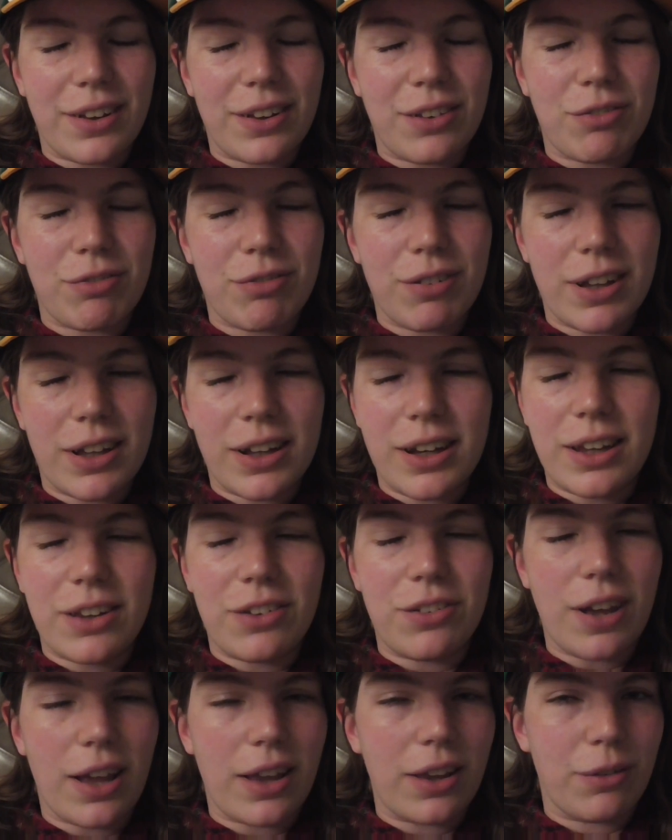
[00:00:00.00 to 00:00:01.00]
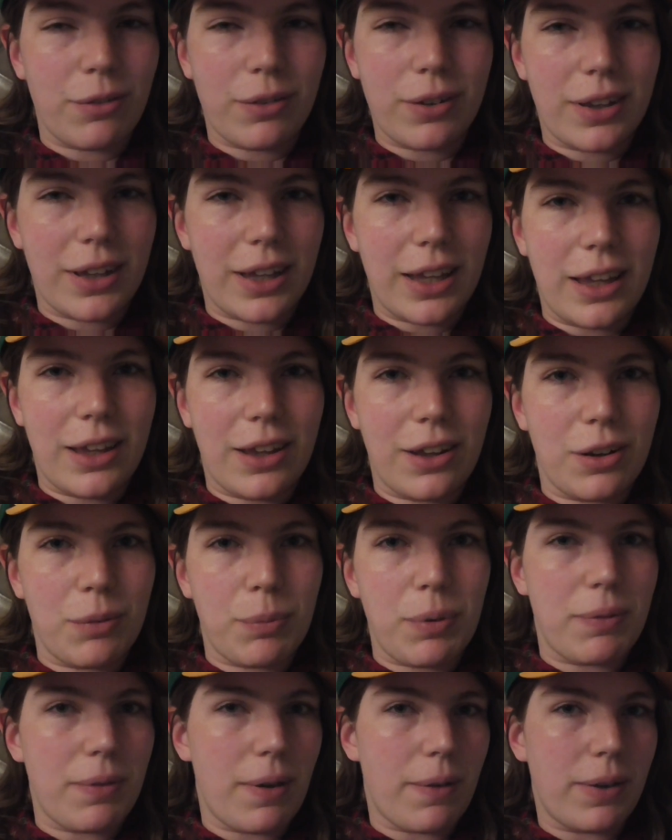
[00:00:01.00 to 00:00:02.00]
is really genuinely going
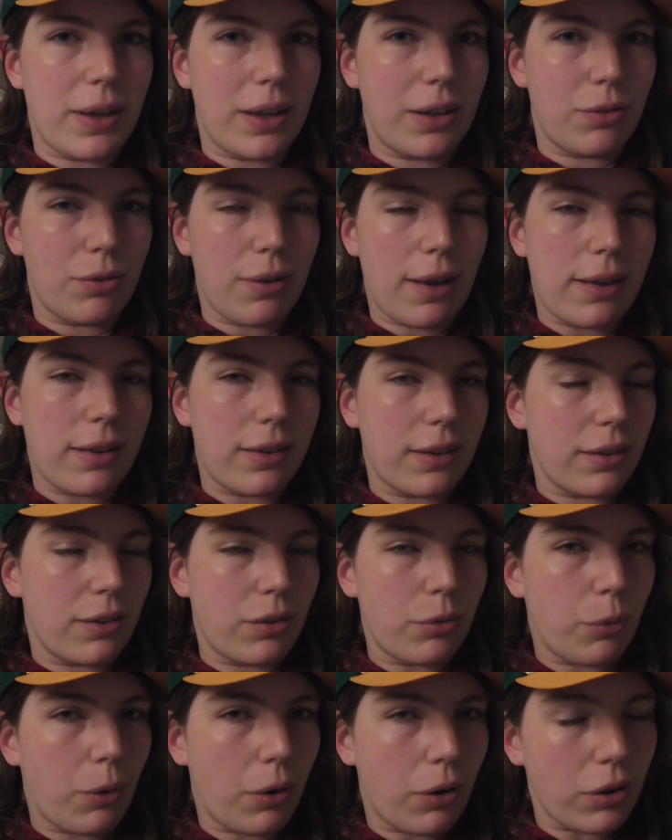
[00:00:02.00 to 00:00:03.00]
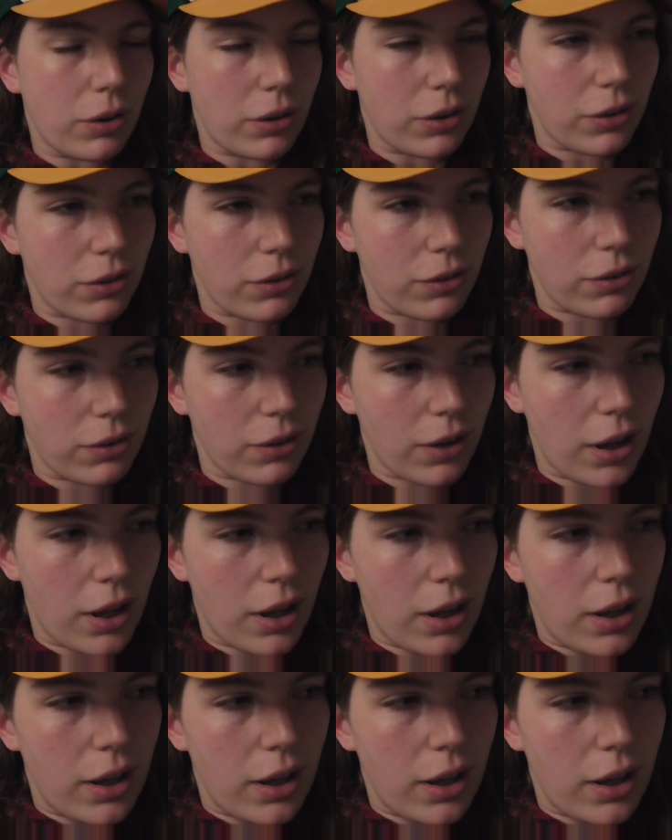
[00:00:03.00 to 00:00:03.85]
to be very interesting to watch.